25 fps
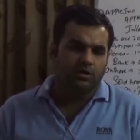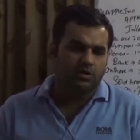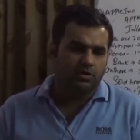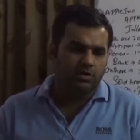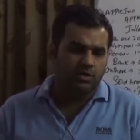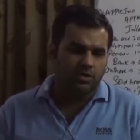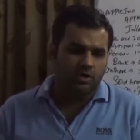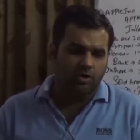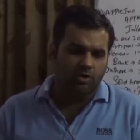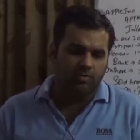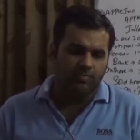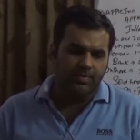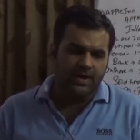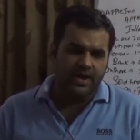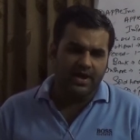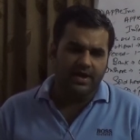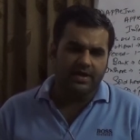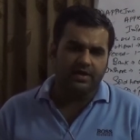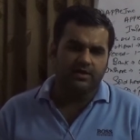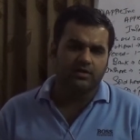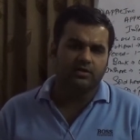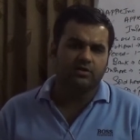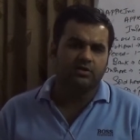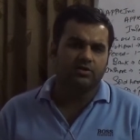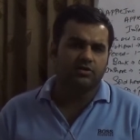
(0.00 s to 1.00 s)
no
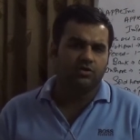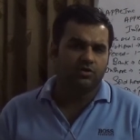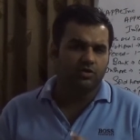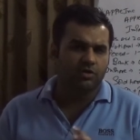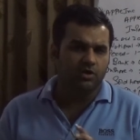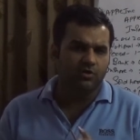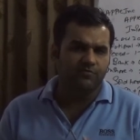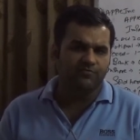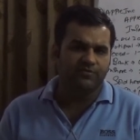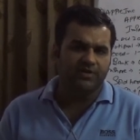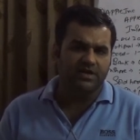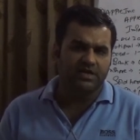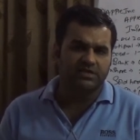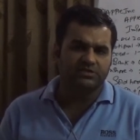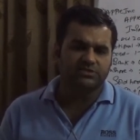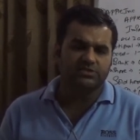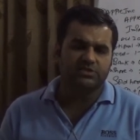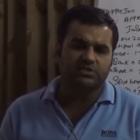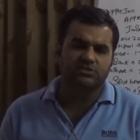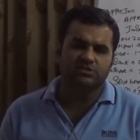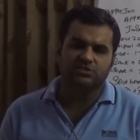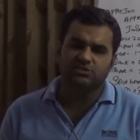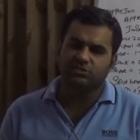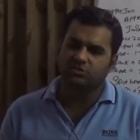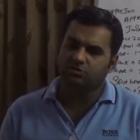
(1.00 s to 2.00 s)
bank, no
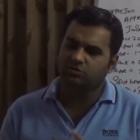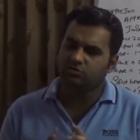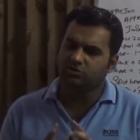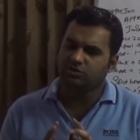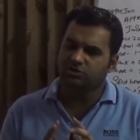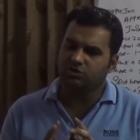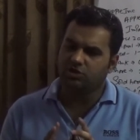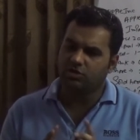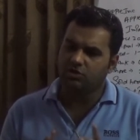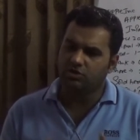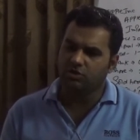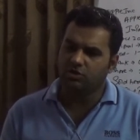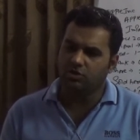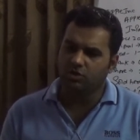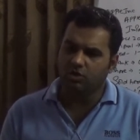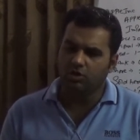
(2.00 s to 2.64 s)
financial institution,